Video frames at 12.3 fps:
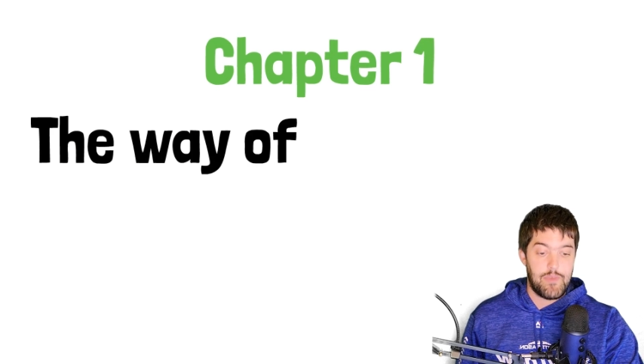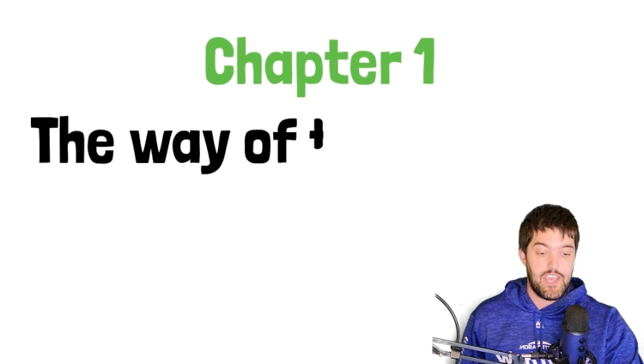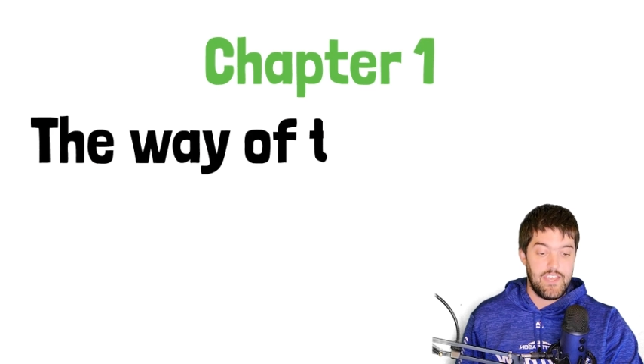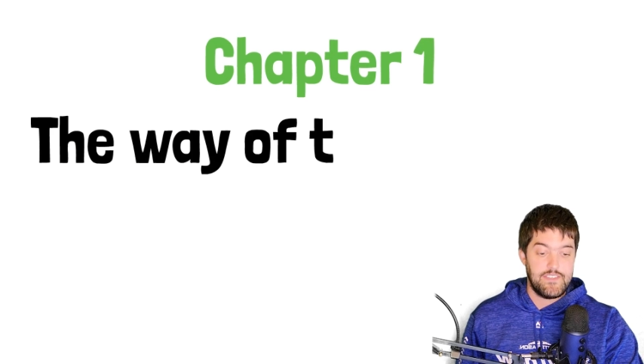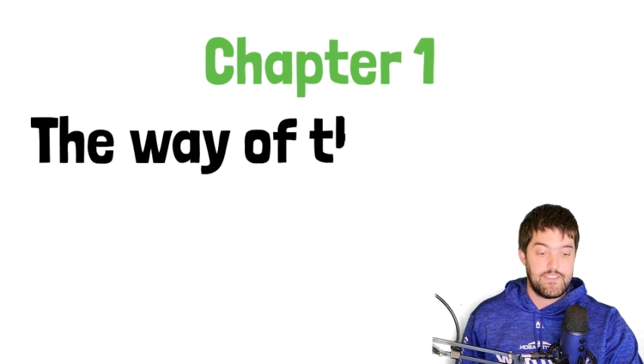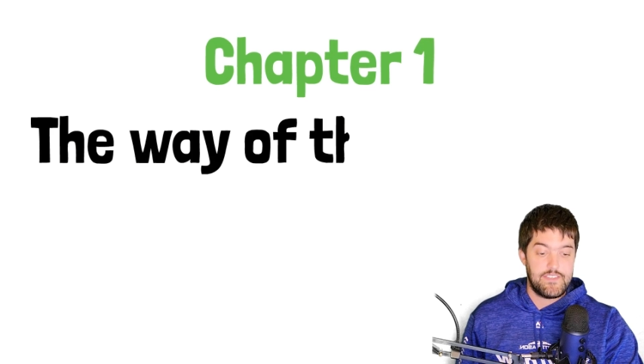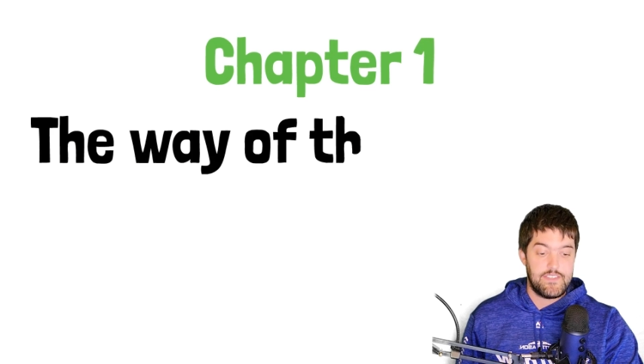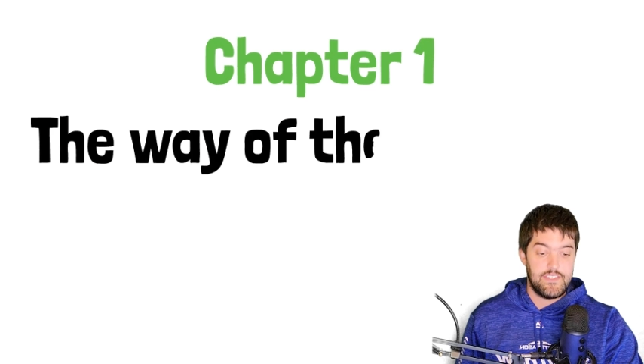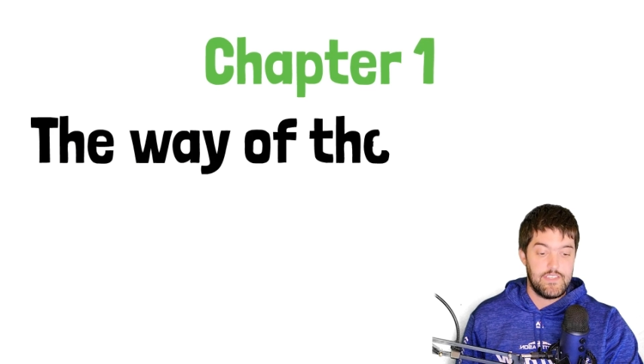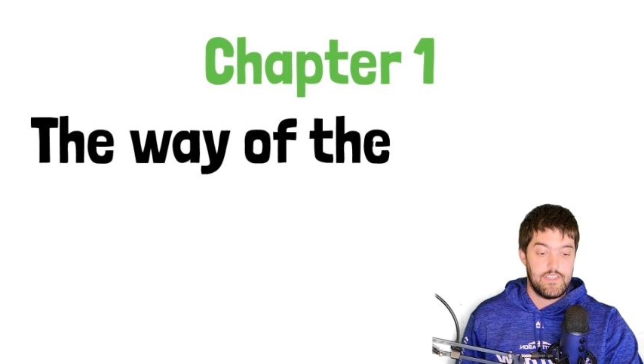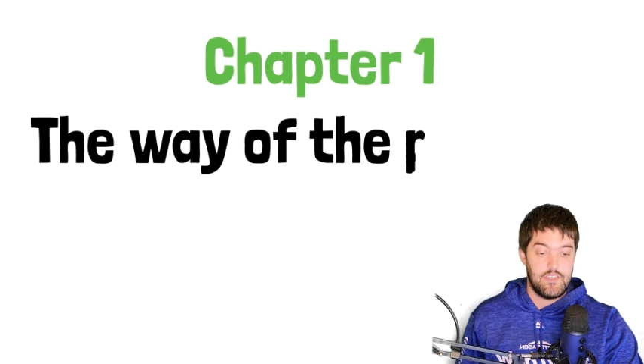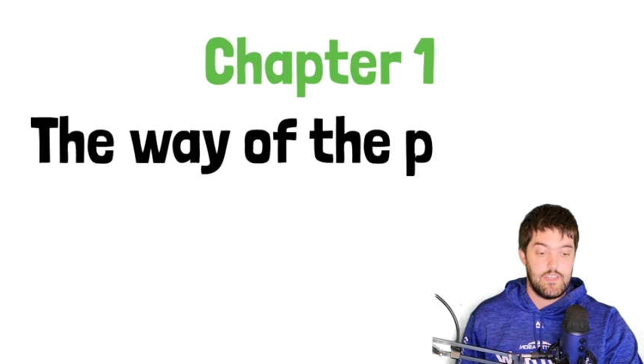based
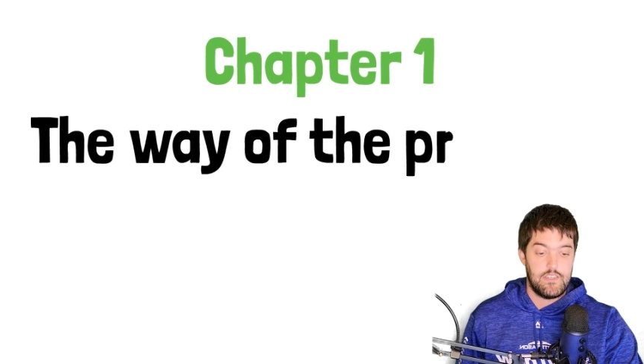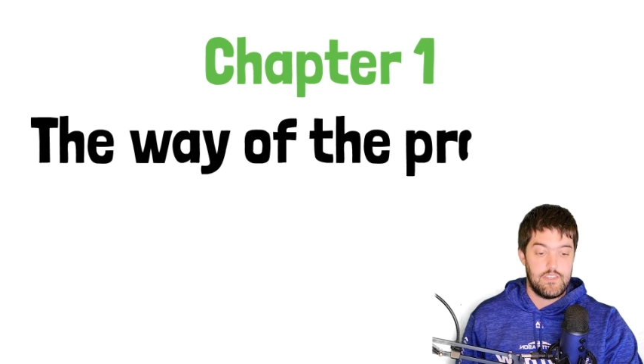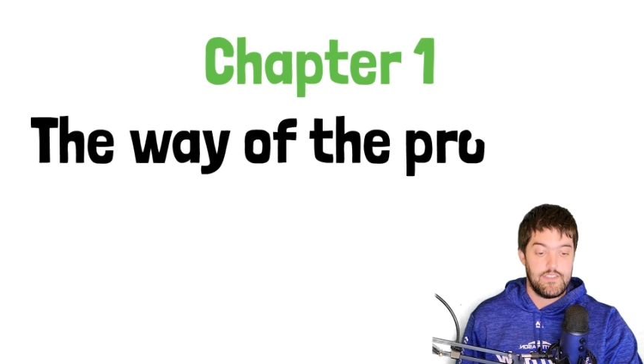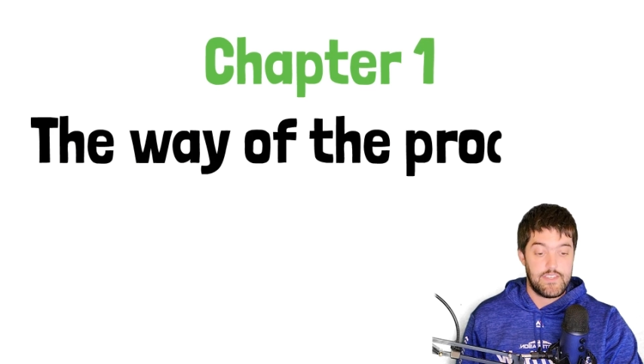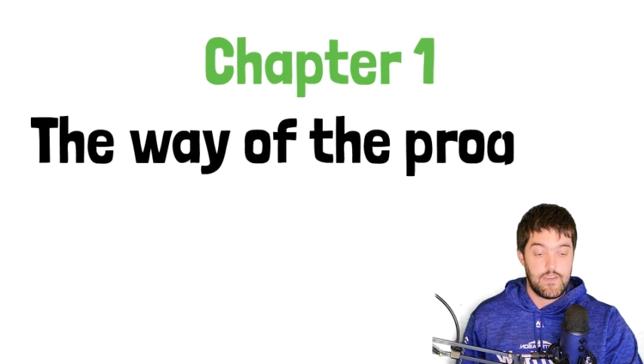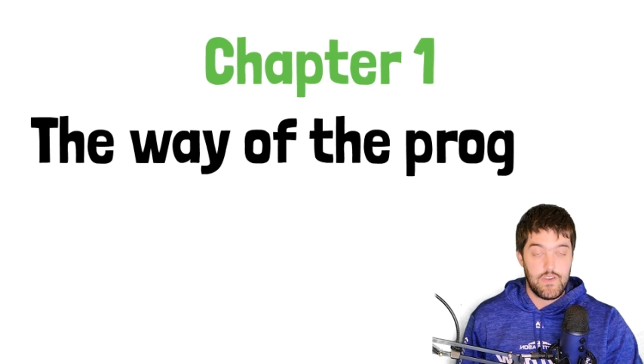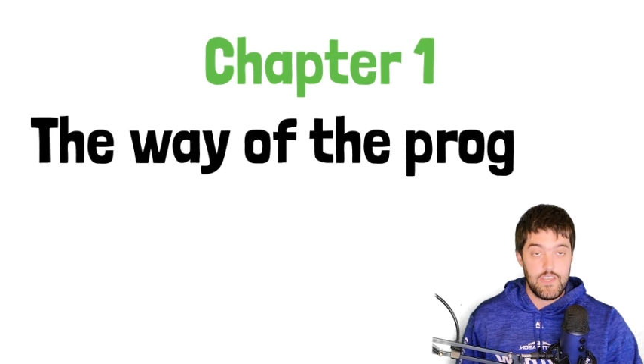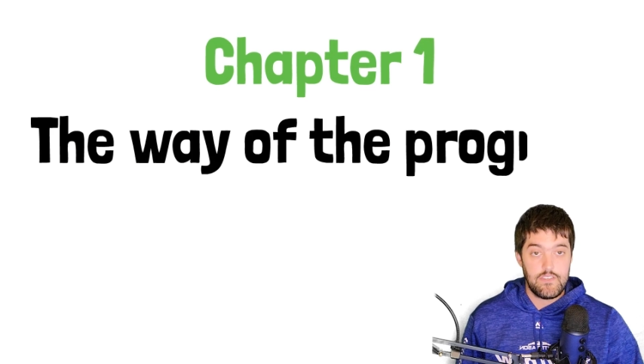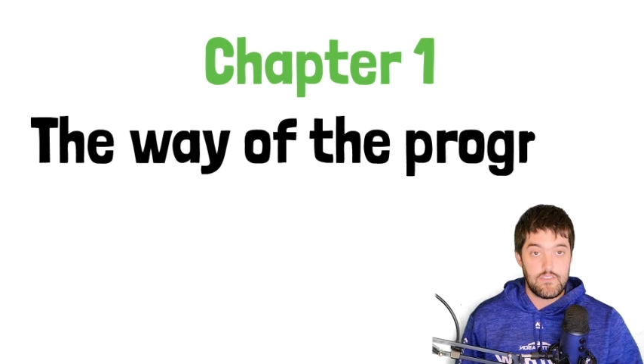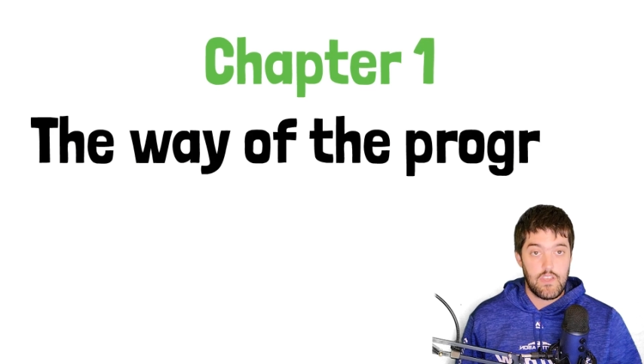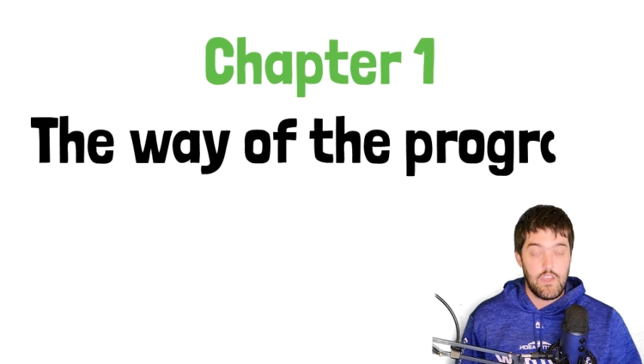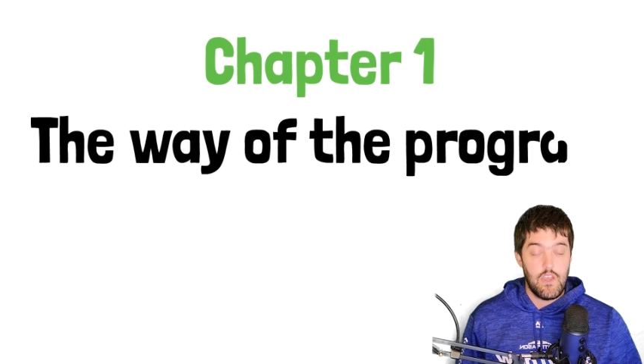
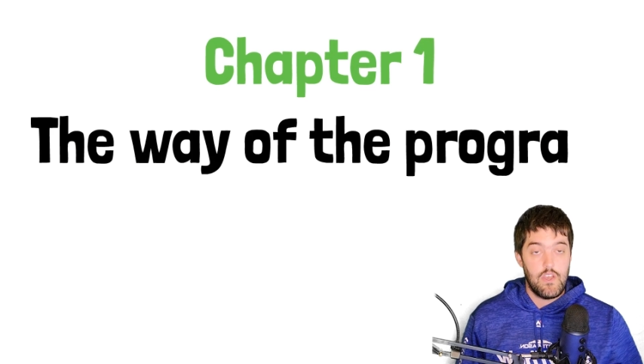series.